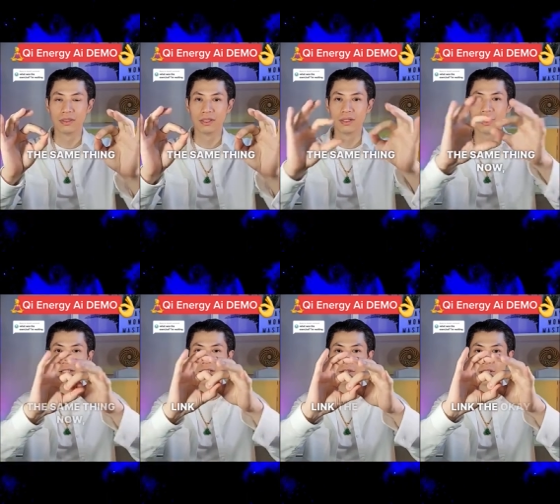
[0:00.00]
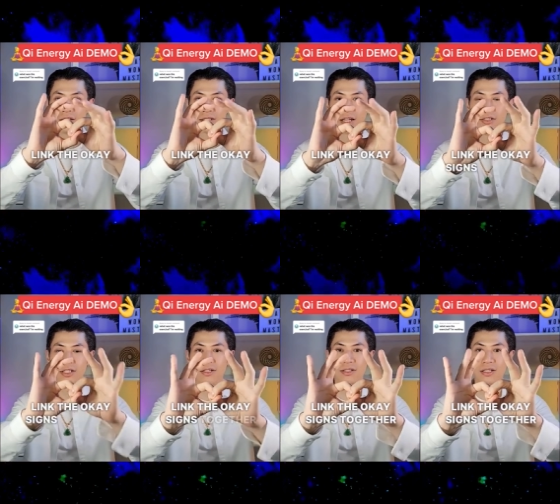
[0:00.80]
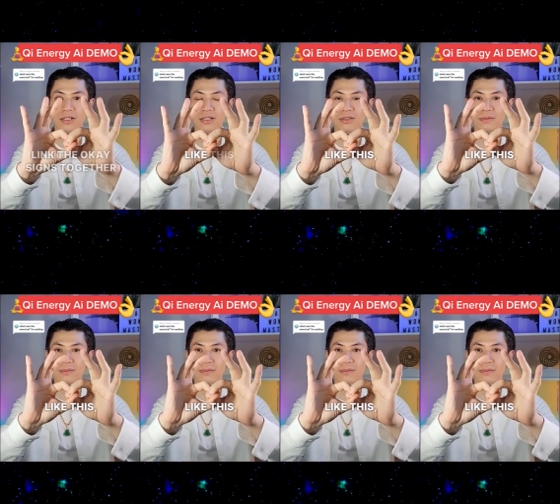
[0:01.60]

Now link the OK signs together like this.